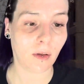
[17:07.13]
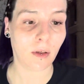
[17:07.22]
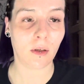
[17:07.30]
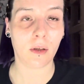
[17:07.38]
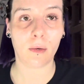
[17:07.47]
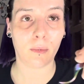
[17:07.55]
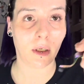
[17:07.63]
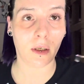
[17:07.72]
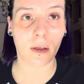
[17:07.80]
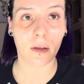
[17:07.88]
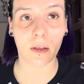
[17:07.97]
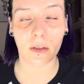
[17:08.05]
then
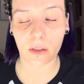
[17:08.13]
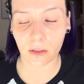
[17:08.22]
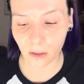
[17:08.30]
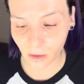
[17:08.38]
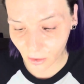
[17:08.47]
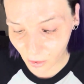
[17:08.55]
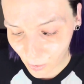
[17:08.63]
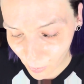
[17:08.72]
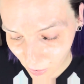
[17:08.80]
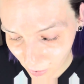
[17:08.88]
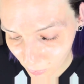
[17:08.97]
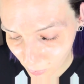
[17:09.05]
immediately just gonna go in